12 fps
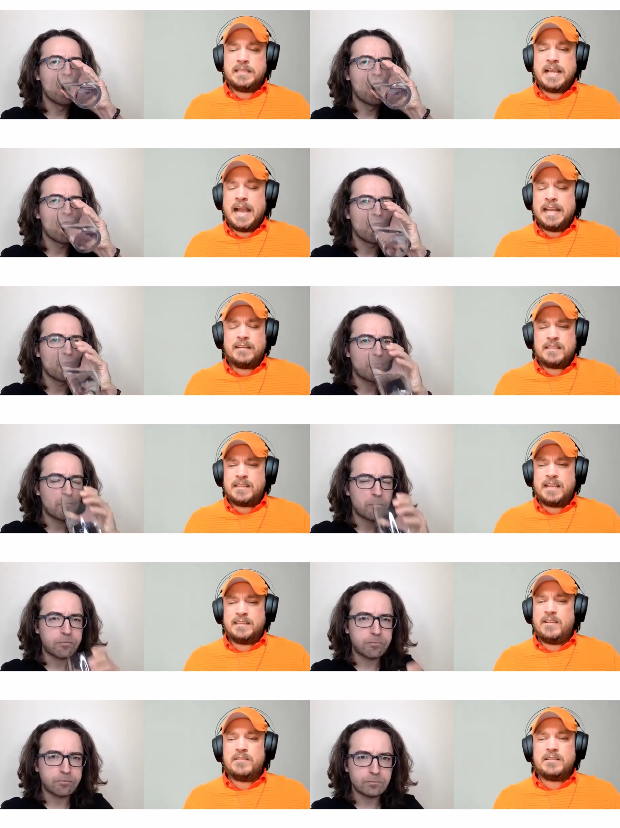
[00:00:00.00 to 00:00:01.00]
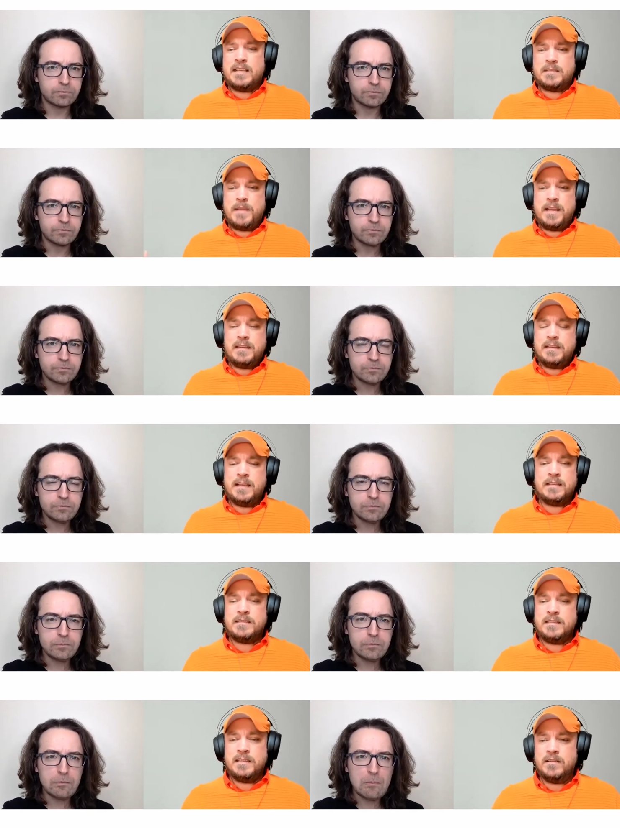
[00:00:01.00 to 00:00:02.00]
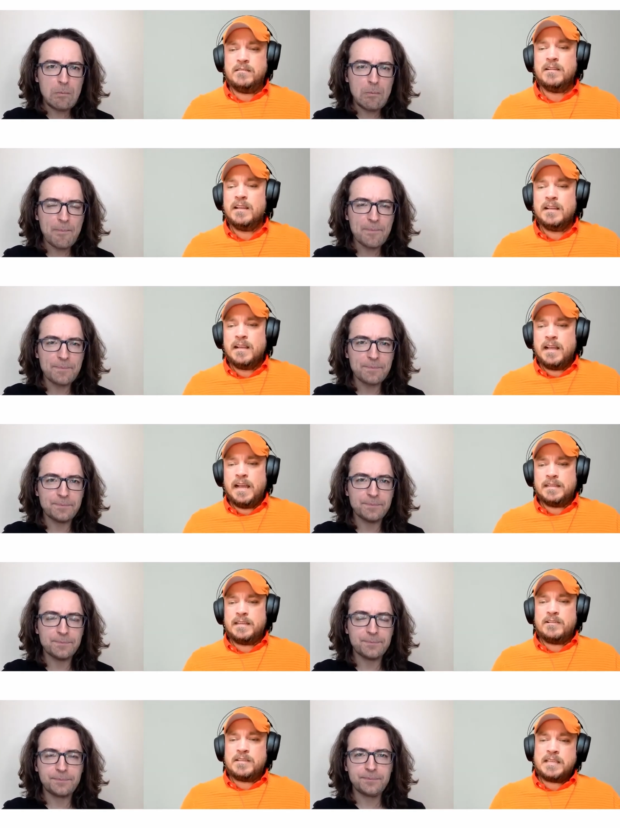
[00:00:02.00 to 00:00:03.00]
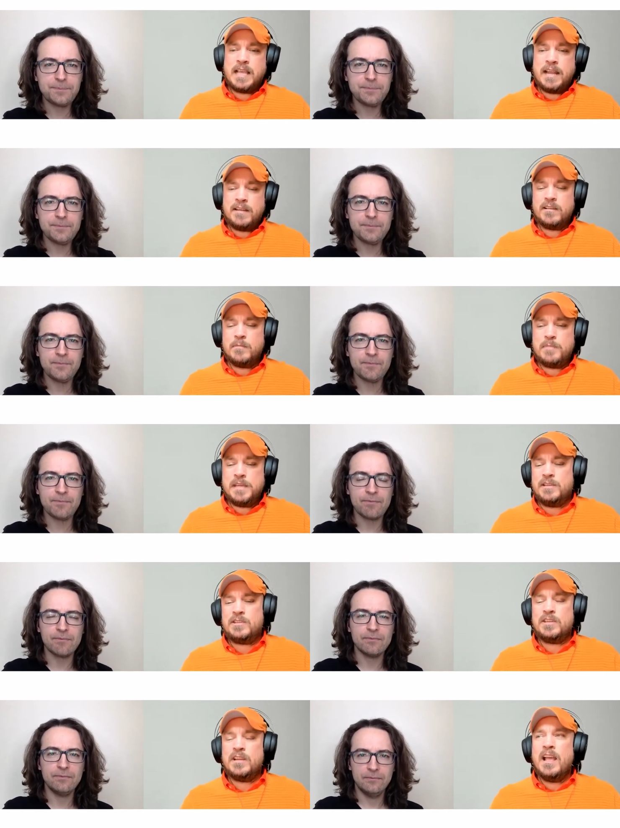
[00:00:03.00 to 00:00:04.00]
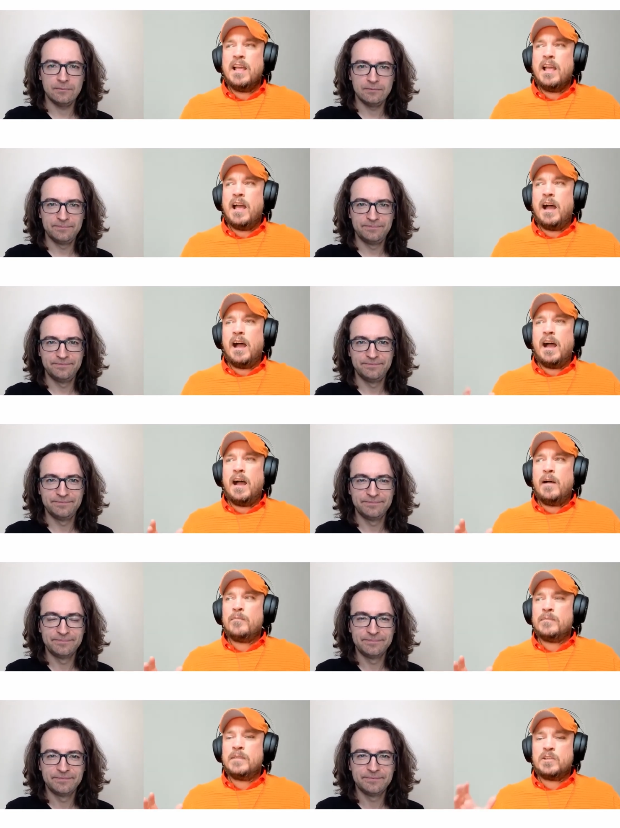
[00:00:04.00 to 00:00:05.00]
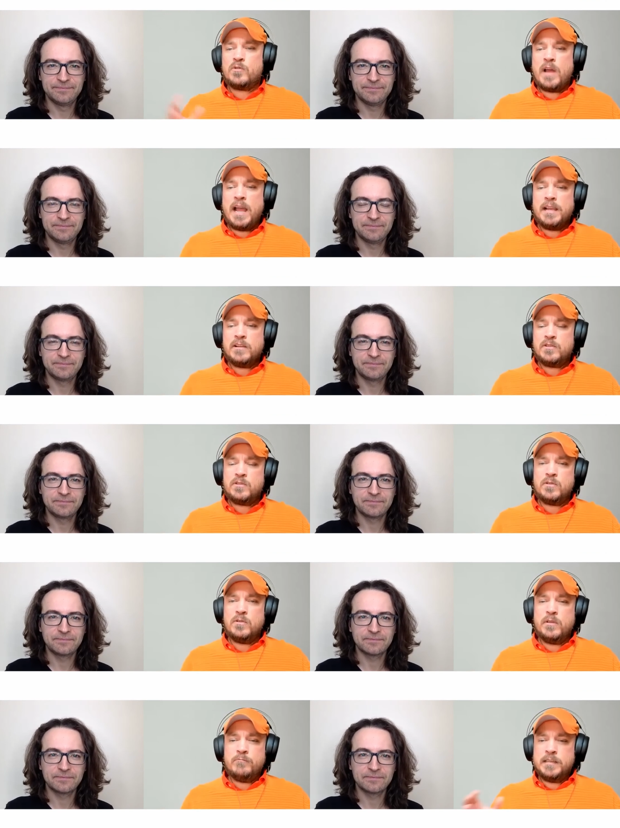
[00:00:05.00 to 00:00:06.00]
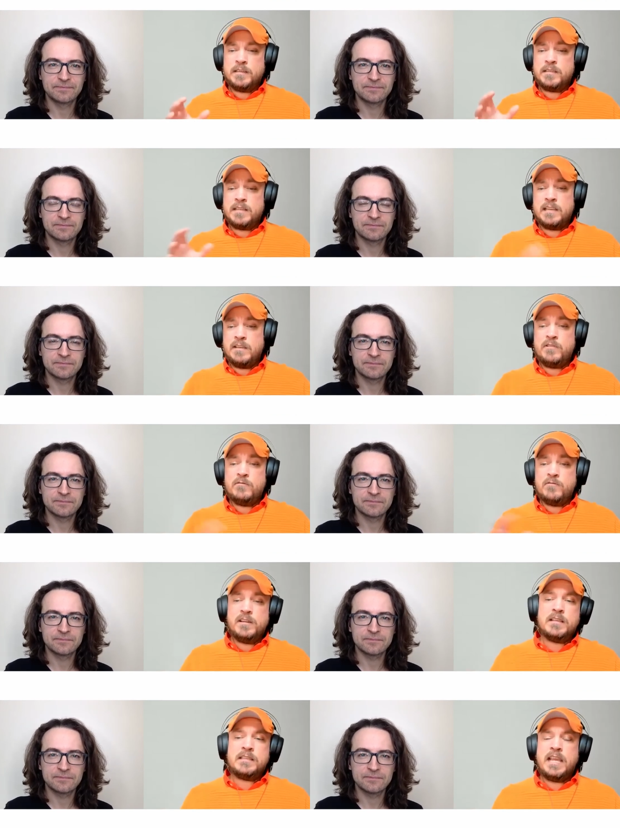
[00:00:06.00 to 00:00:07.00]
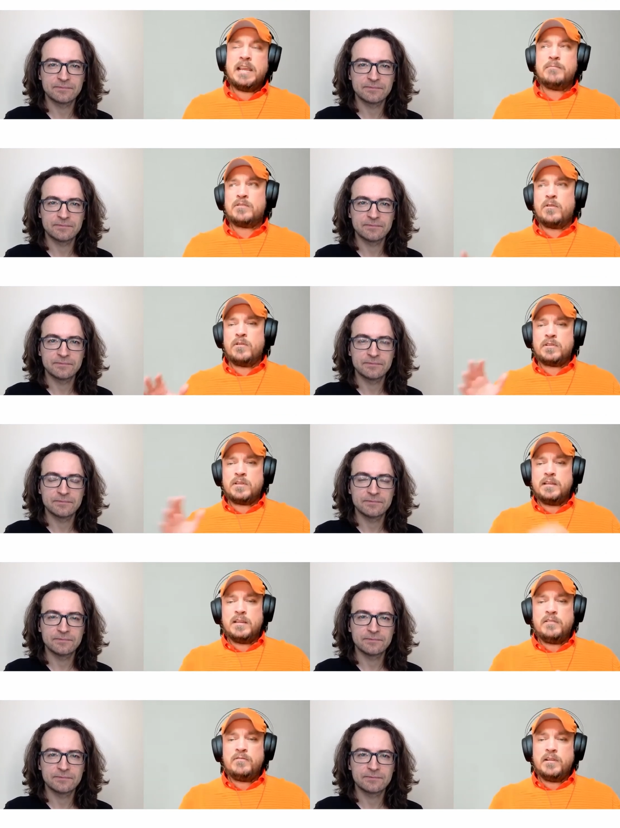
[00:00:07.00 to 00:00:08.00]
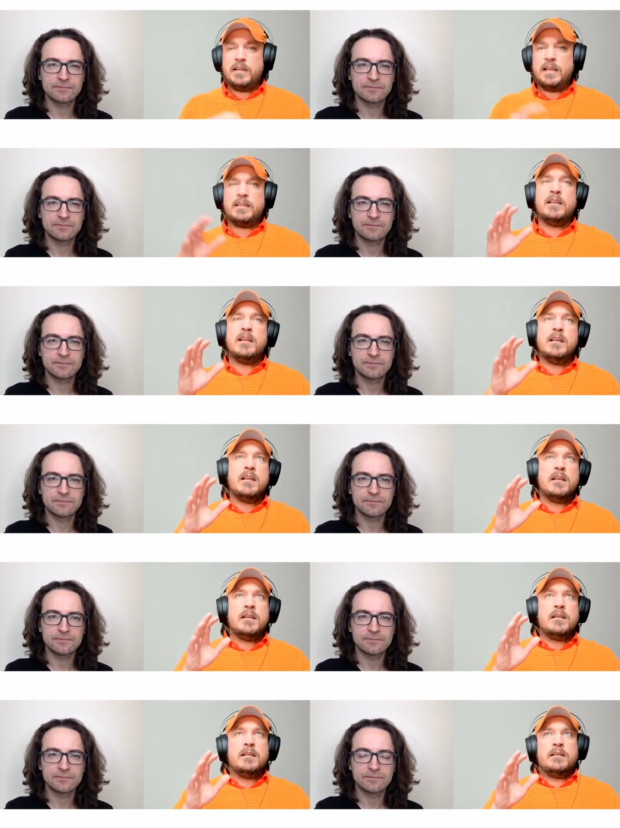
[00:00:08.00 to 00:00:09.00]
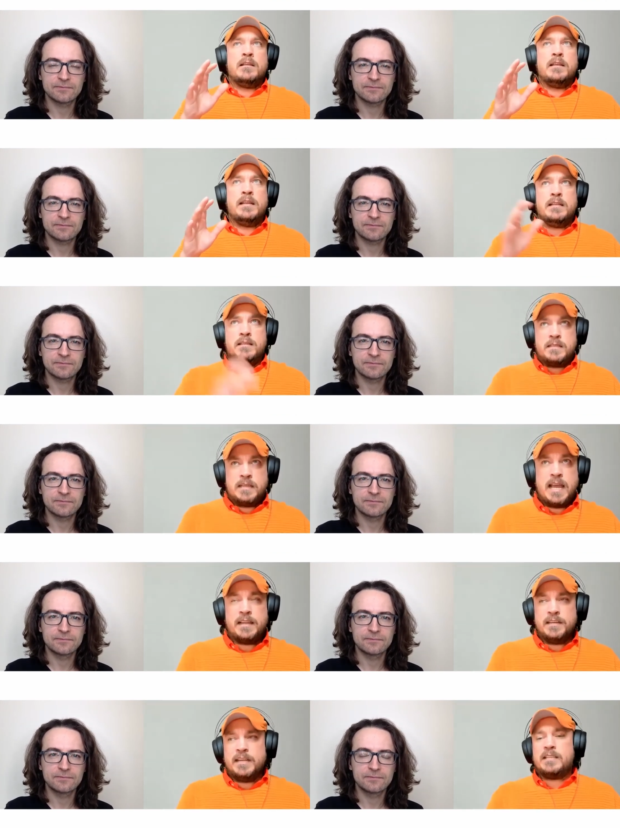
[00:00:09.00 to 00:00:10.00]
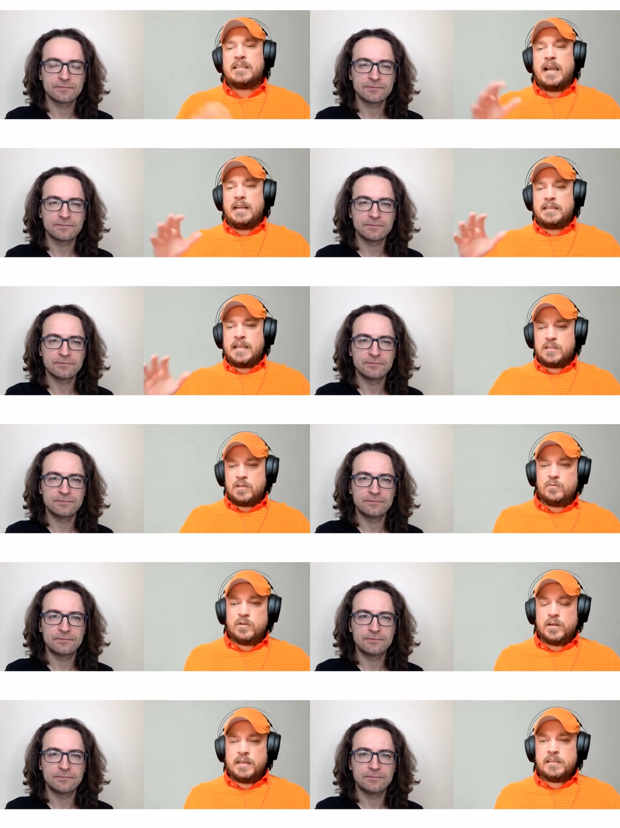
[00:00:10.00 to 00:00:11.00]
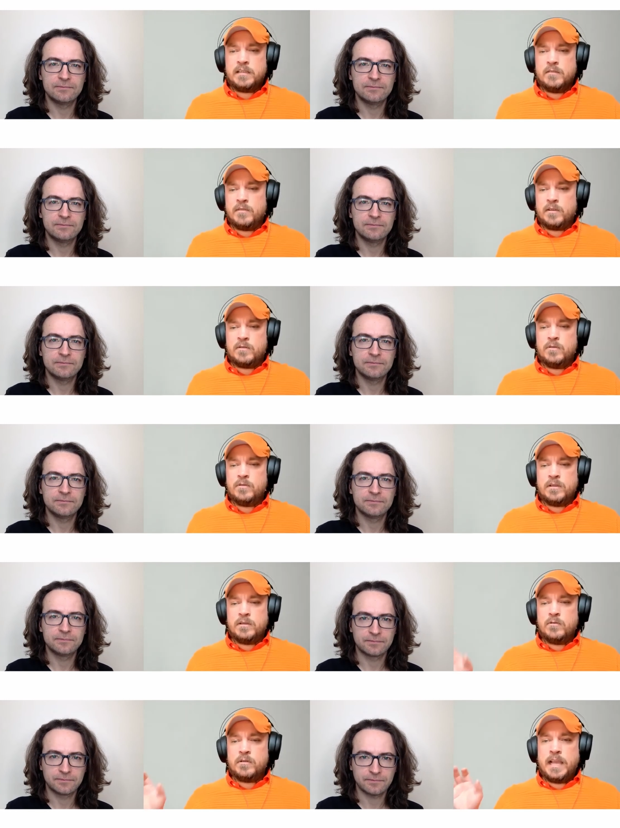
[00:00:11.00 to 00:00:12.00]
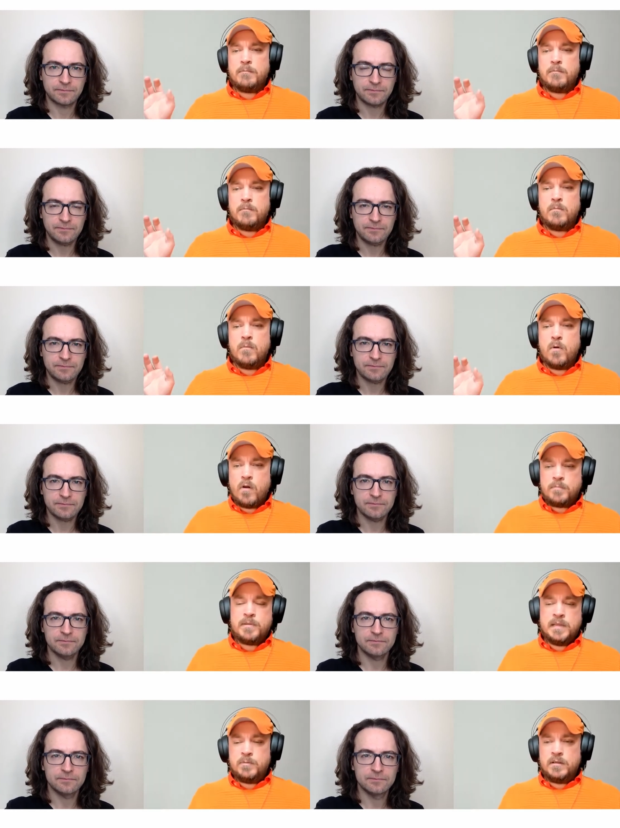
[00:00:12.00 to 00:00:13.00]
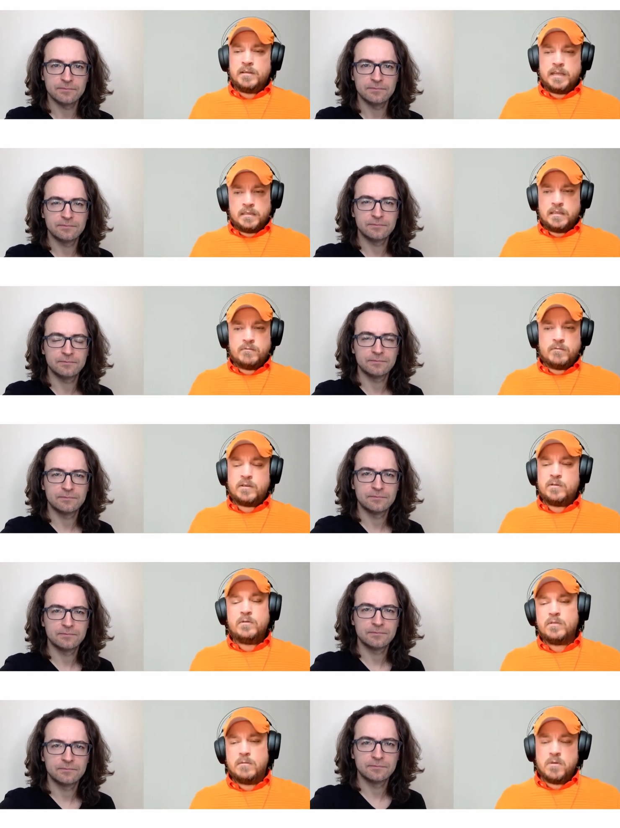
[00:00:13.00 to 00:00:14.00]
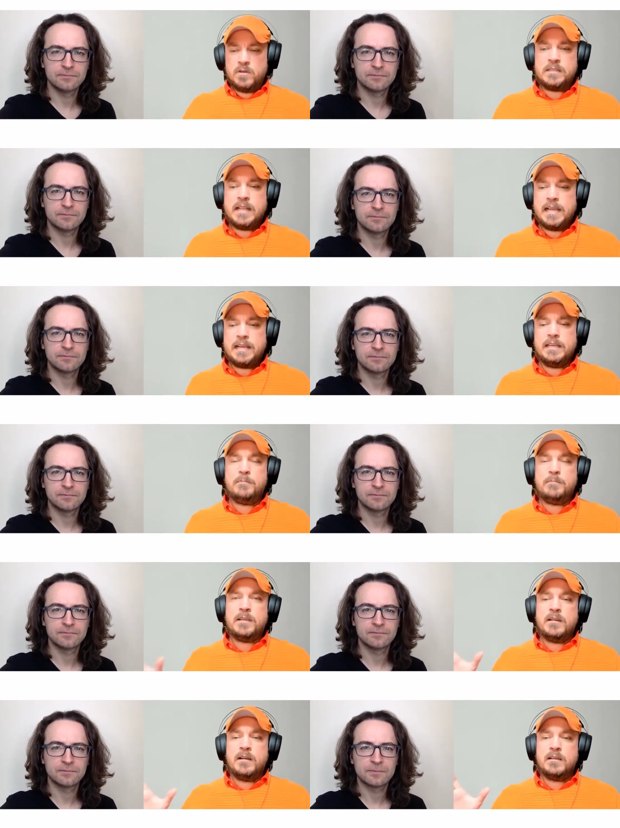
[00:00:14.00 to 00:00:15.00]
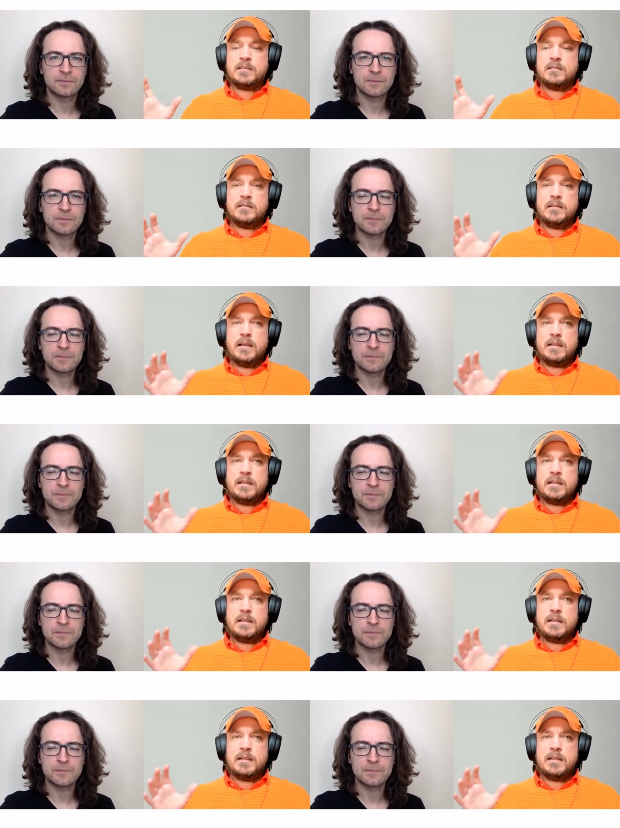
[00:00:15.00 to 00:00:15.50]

Speaker 1: titles like there's as many as you know at their sand on the beach. Um, they're trying to, which is like if you run the same search in the different like in talent insights as you would on LinkedIn Recruiter. You'll get more people on LinkedIn Recruiter, most likely, because uh,